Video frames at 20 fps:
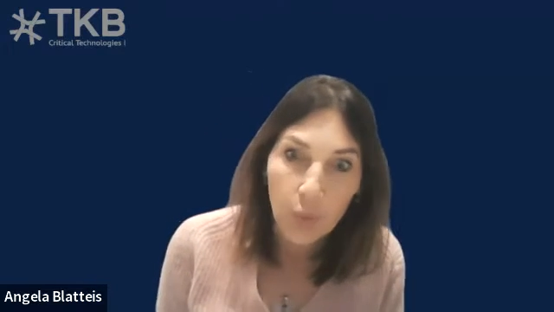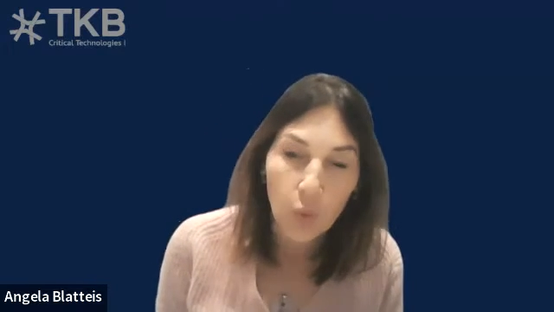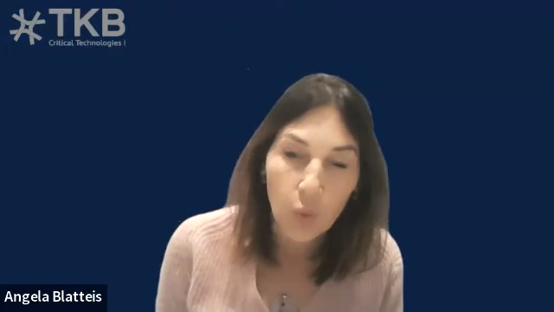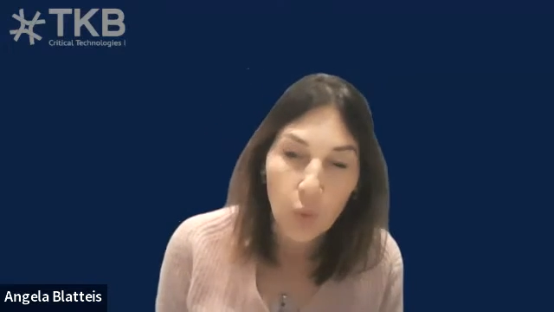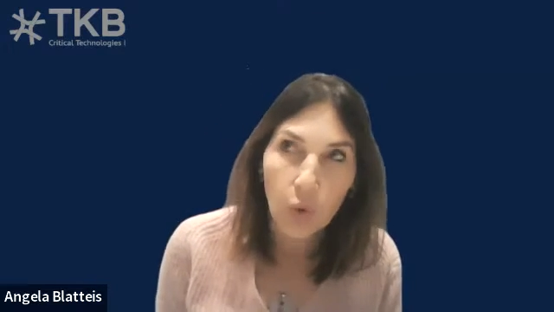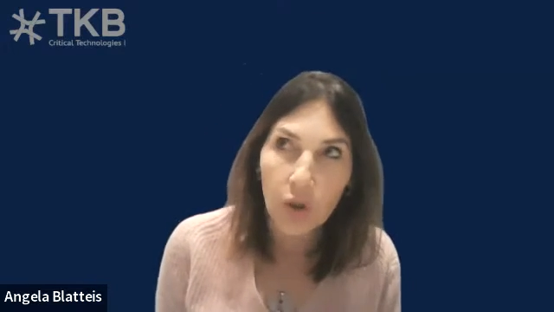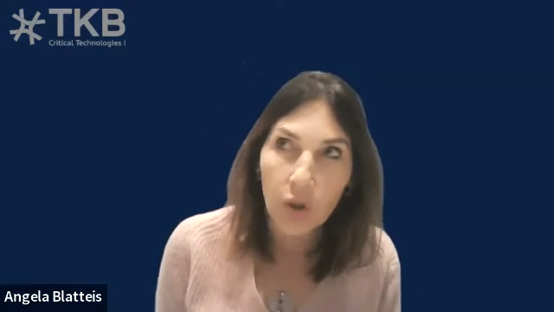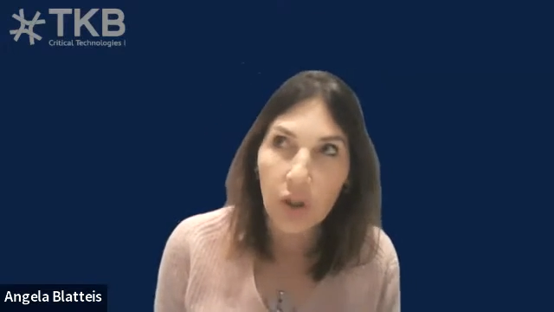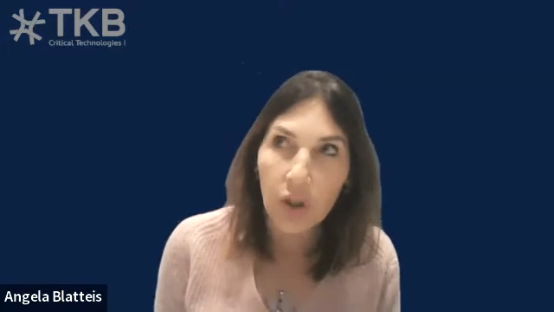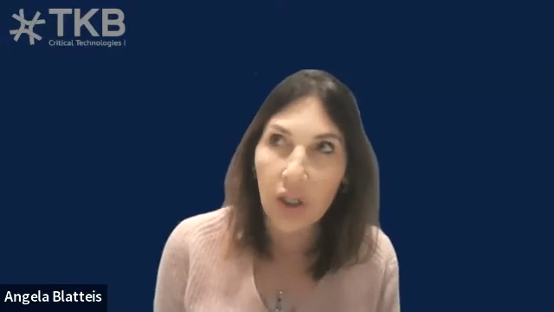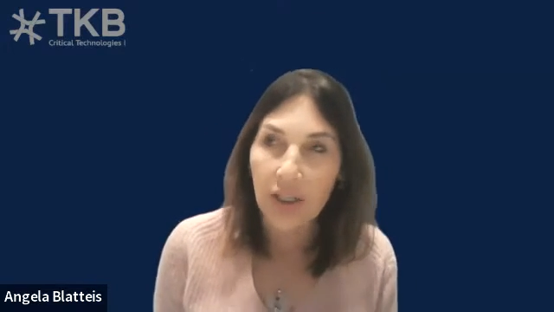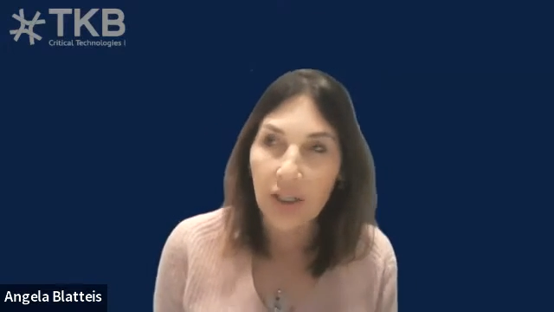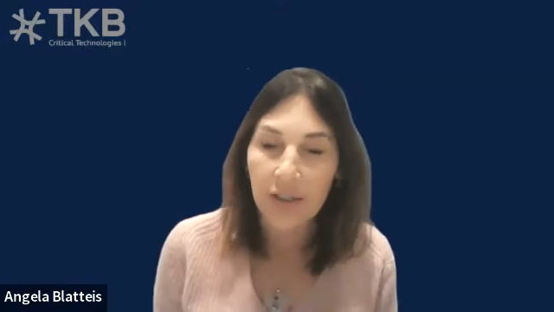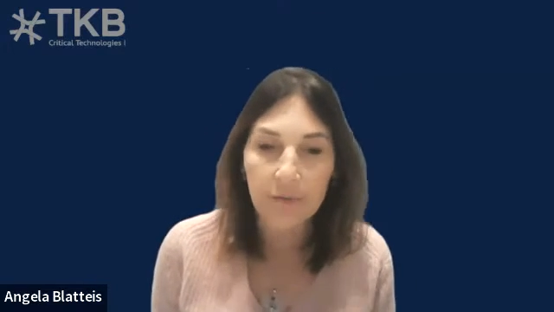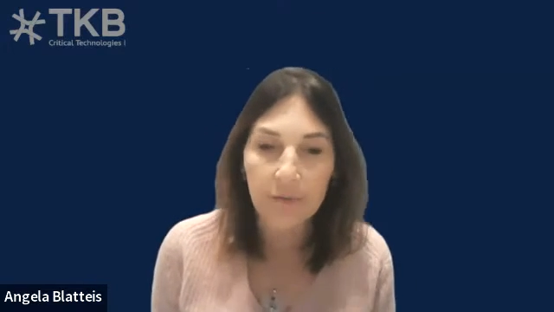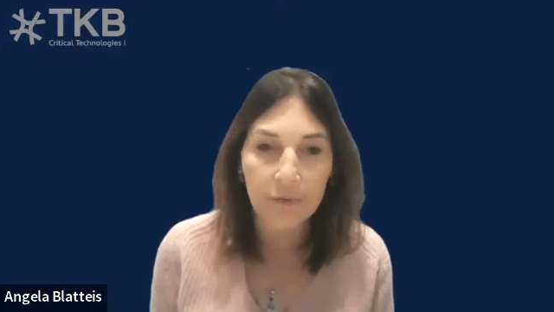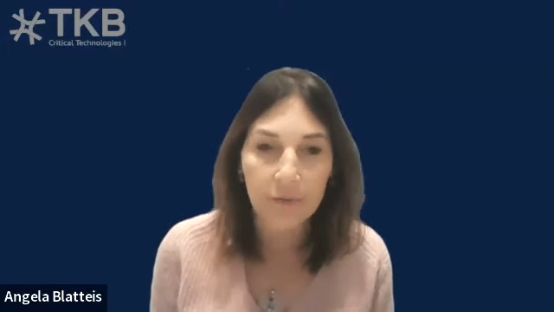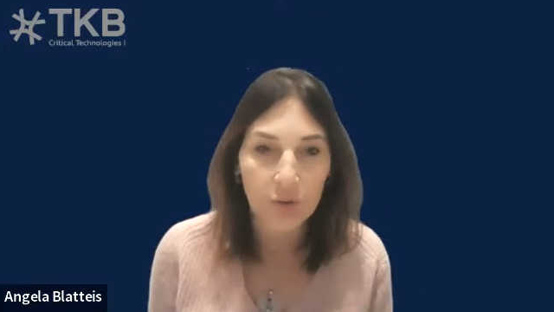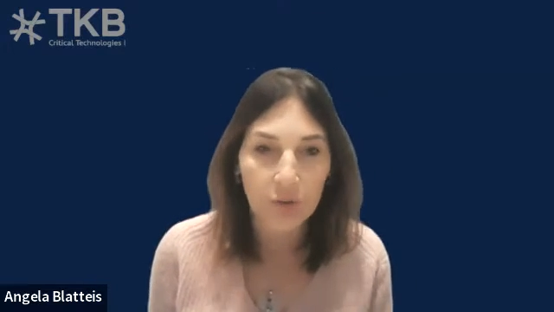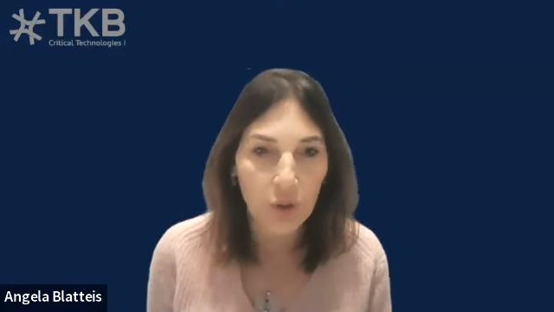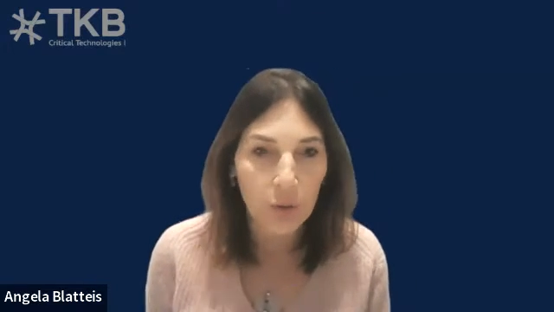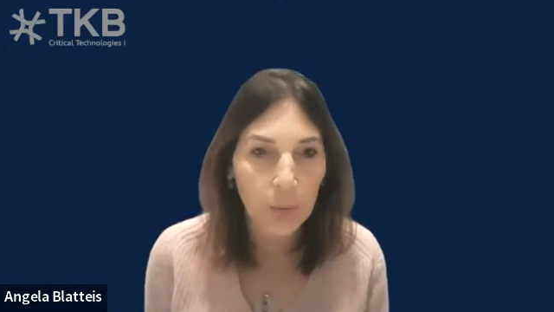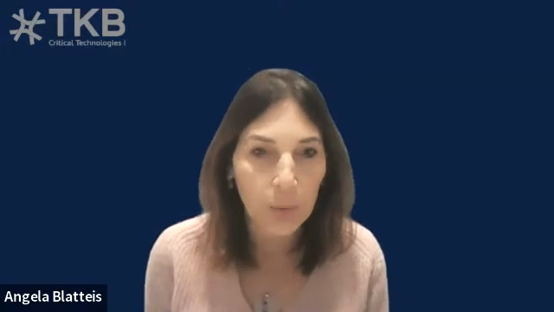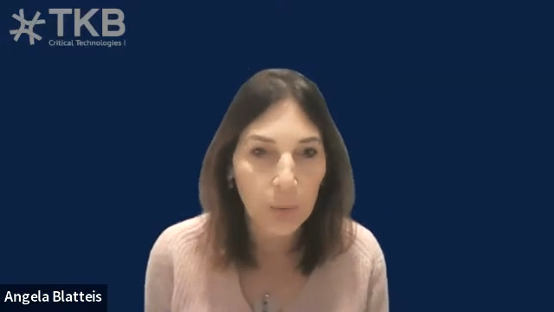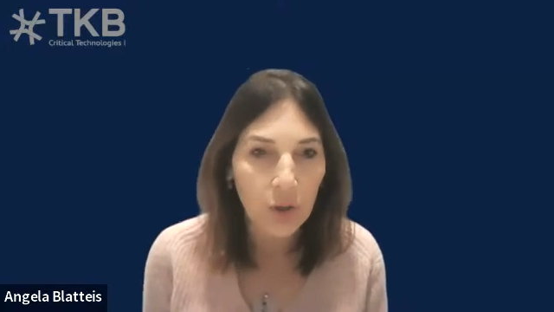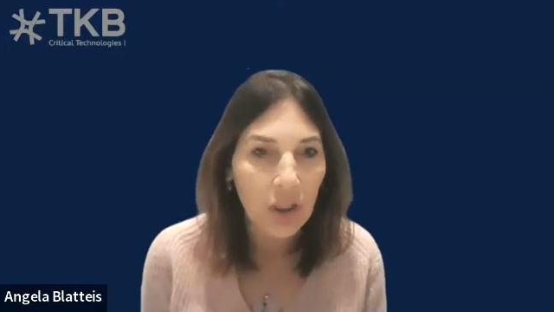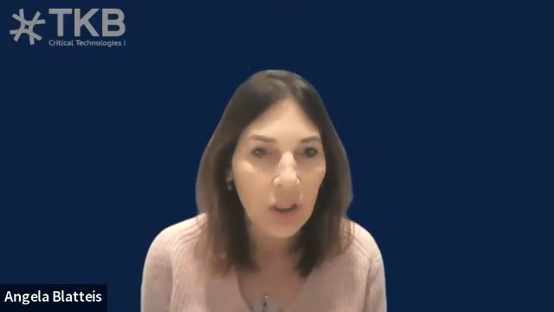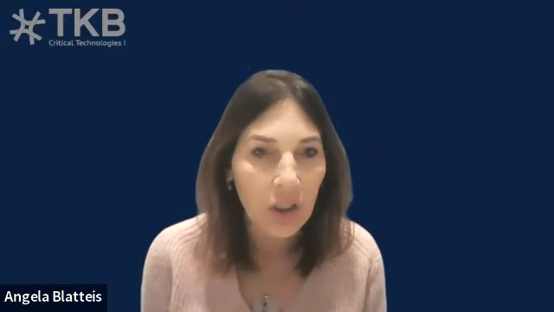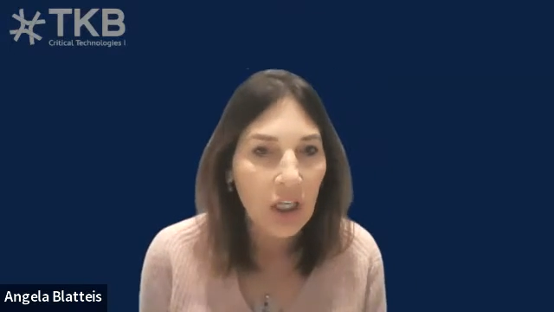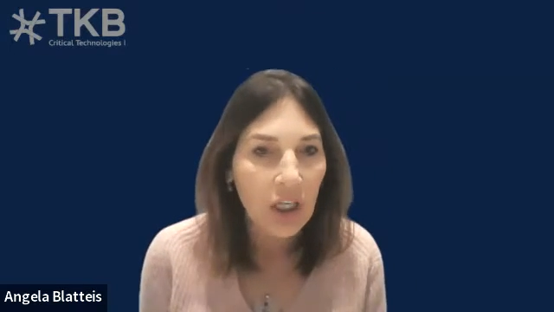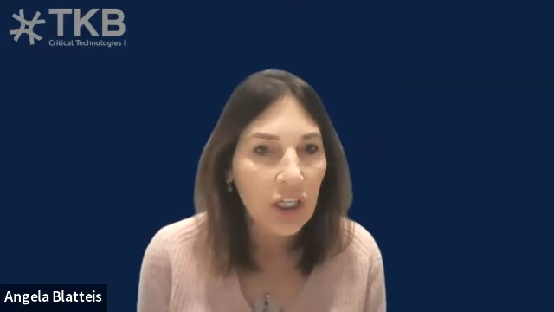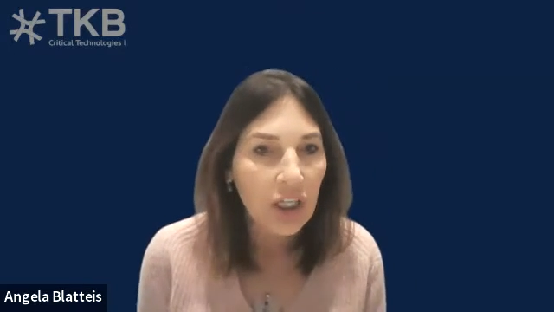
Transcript: or a convertible,